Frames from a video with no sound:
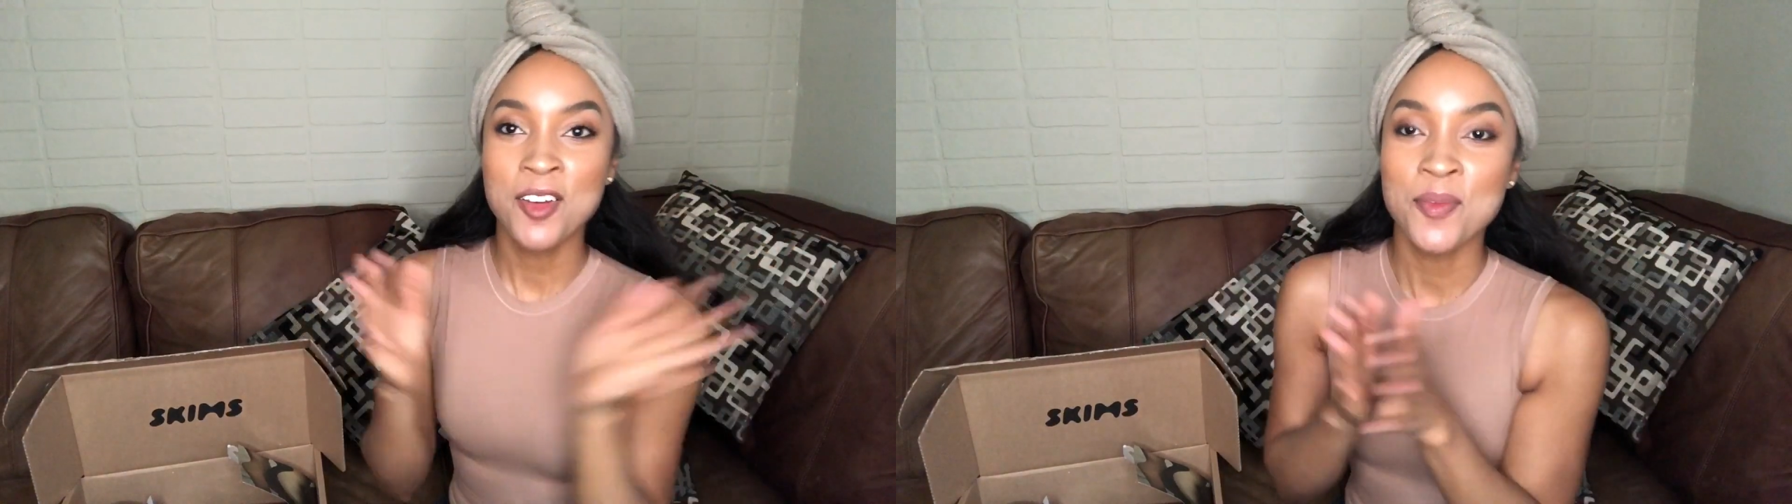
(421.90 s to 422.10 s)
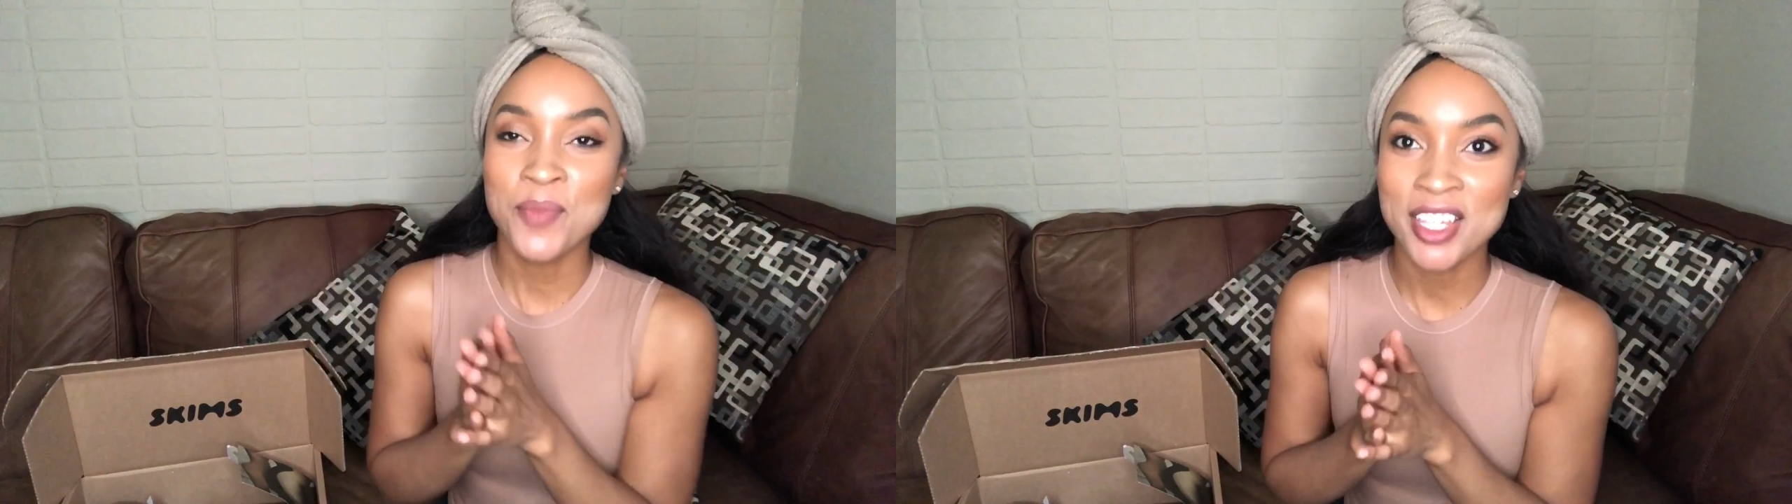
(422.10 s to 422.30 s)

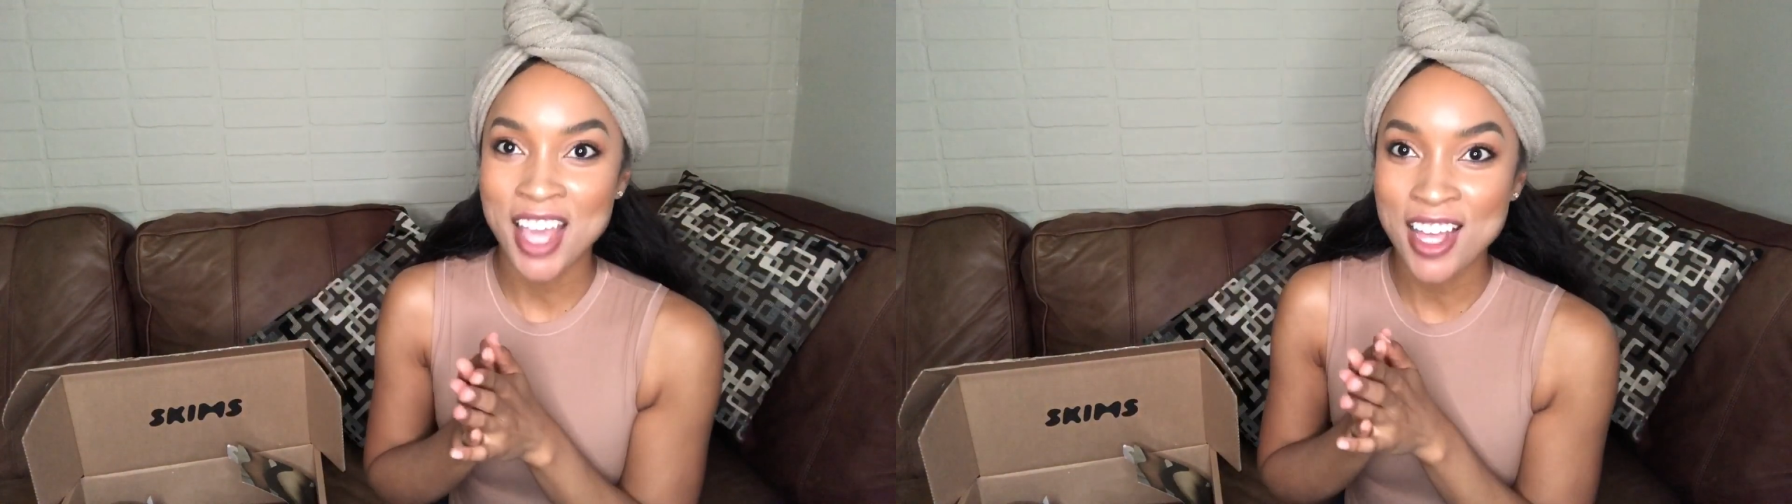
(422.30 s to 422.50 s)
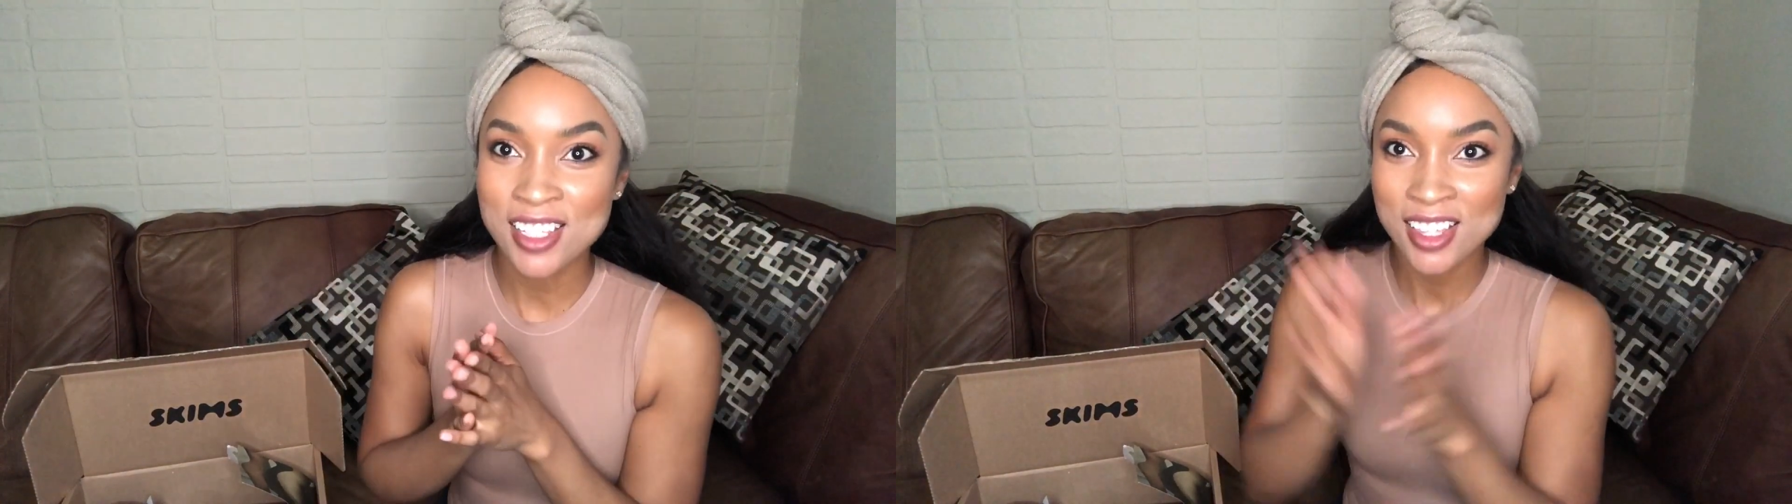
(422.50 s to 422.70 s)
But
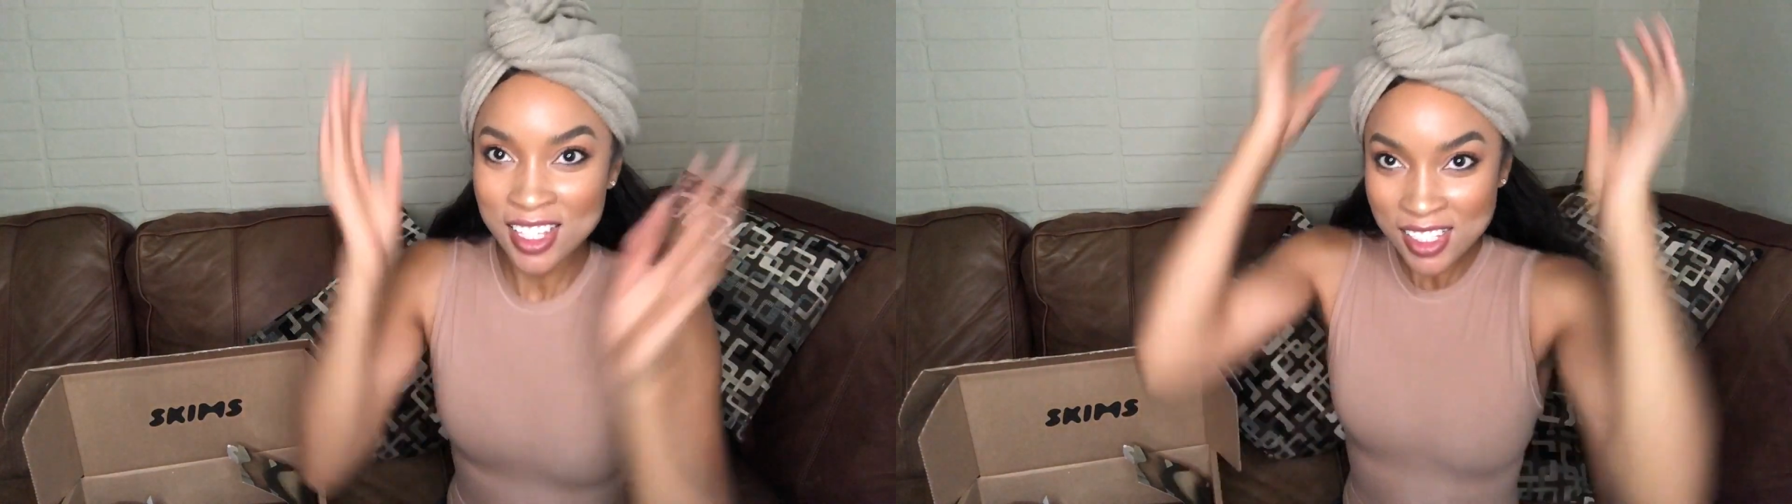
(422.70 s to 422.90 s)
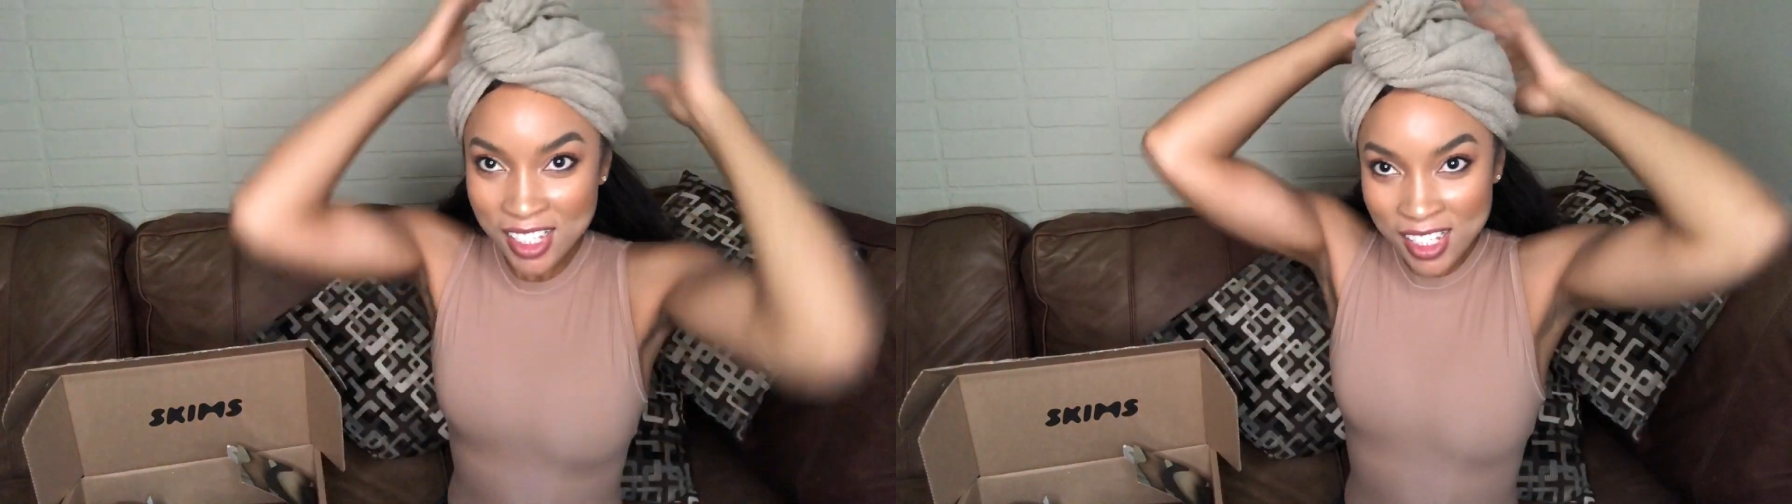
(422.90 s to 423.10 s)
yes,
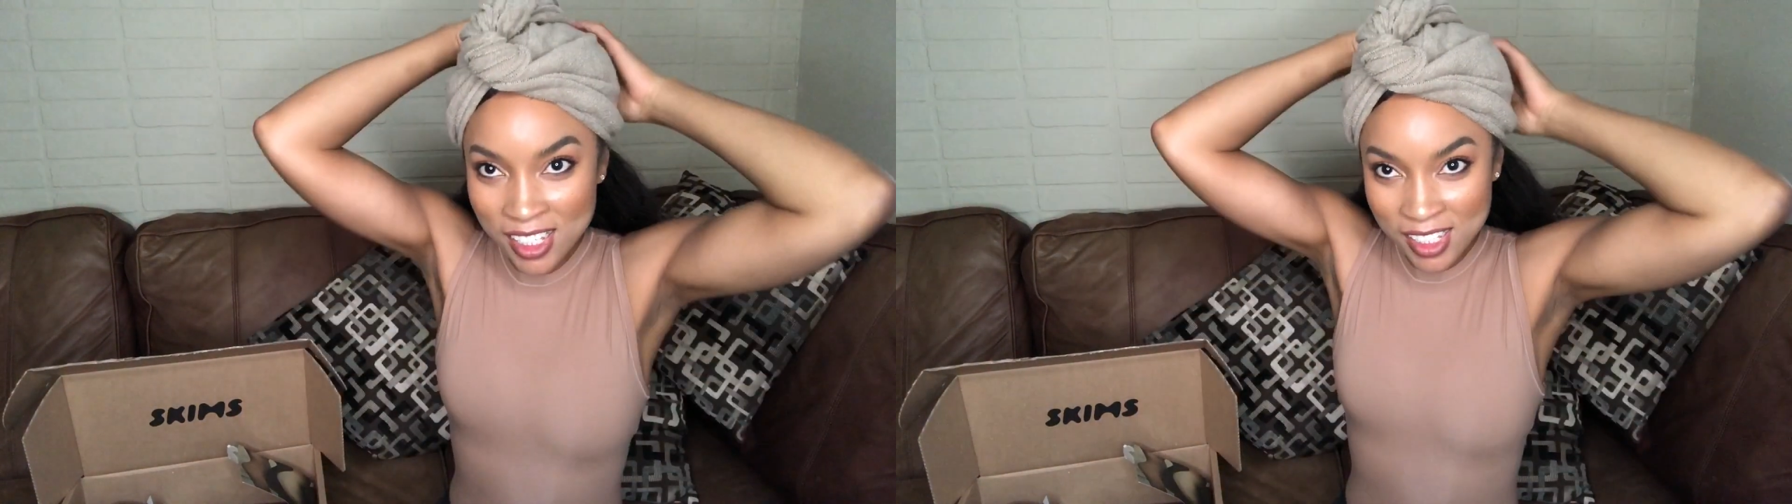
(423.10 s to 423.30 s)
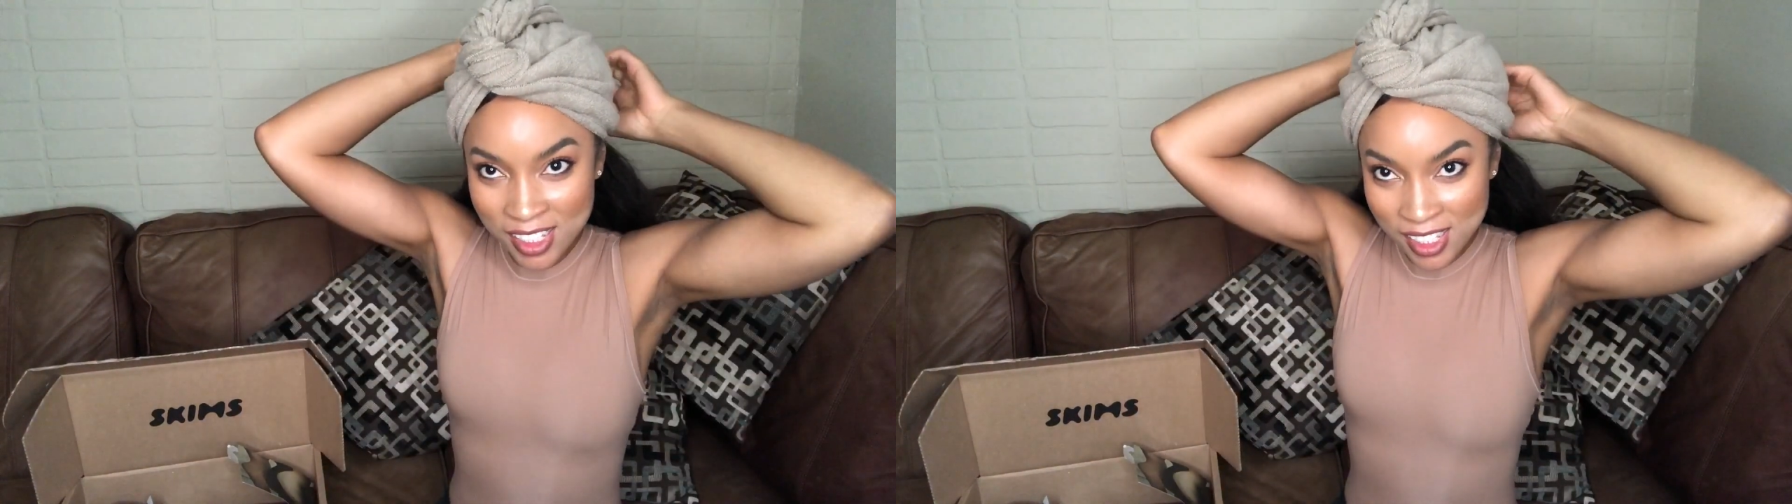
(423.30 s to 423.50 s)
this
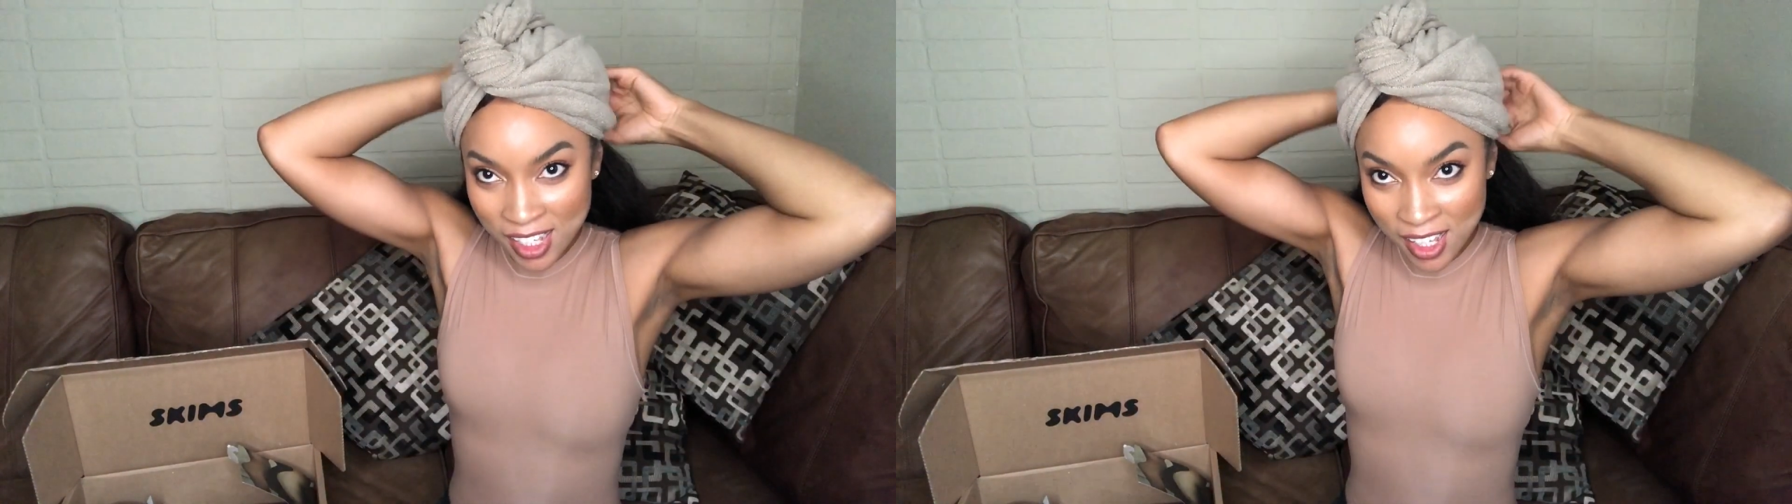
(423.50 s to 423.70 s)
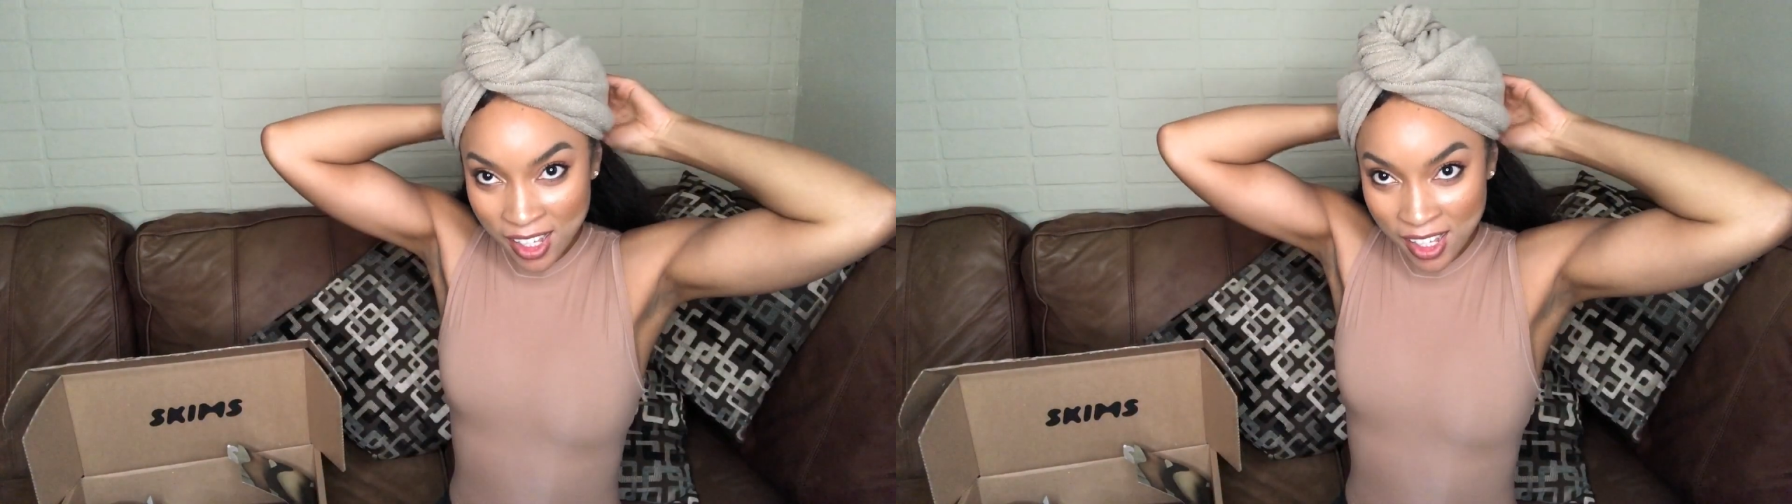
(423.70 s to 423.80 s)
is